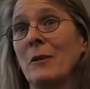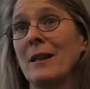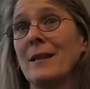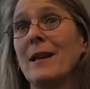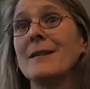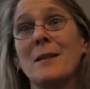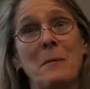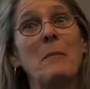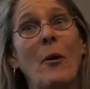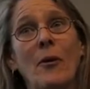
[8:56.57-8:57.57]
really does, to
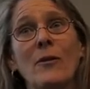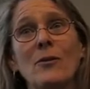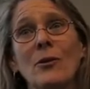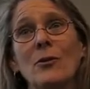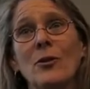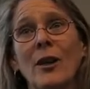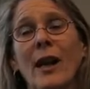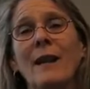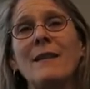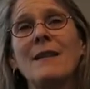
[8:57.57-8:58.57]
be part of the solution.
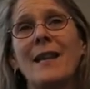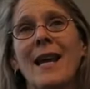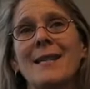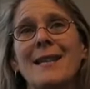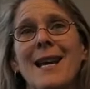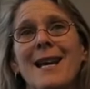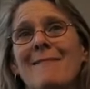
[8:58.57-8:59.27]
And in this case,